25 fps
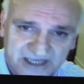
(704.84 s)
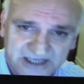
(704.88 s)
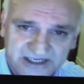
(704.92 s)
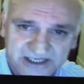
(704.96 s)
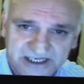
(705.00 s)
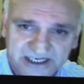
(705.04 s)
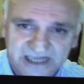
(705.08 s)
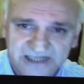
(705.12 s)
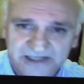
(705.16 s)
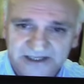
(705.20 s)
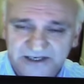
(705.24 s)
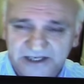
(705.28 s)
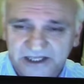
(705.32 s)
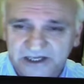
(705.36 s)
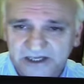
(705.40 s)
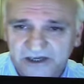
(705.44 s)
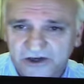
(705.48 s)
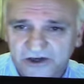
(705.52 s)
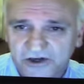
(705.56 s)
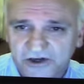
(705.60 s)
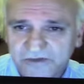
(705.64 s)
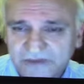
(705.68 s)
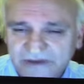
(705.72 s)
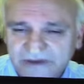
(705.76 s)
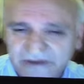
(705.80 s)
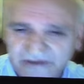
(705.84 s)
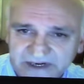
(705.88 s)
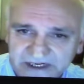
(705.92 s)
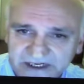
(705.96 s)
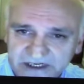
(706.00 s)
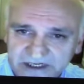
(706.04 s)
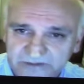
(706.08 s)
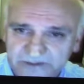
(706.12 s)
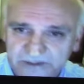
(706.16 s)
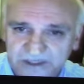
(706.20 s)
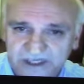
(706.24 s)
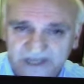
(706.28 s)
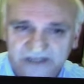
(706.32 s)
said that they couldn't be
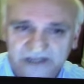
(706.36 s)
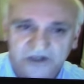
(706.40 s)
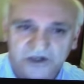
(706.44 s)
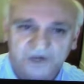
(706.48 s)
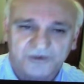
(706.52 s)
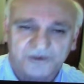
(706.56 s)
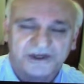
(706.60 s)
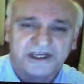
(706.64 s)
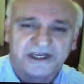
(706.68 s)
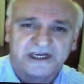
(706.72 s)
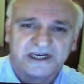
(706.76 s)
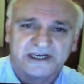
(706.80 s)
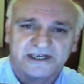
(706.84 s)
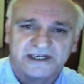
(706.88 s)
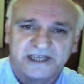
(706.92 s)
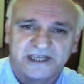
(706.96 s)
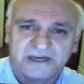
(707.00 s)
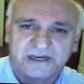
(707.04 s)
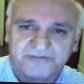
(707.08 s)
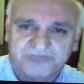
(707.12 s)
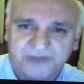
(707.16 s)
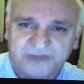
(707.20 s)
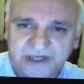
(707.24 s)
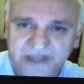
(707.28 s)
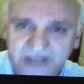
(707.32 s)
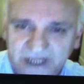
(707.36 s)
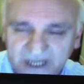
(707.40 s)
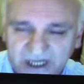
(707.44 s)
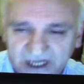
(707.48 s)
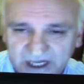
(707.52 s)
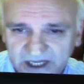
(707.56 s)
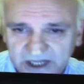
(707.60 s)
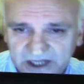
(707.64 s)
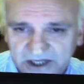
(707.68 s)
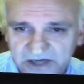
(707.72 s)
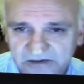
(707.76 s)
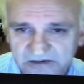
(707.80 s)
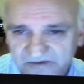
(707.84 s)
victims as nobody had yet been
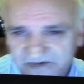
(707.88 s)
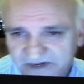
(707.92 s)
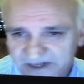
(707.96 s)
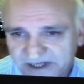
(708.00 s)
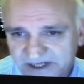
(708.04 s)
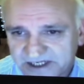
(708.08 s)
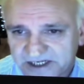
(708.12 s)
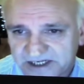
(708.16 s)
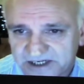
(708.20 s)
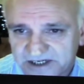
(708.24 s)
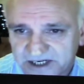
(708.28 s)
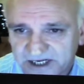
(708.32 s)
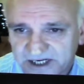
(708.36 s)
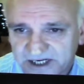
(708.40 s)
convicted.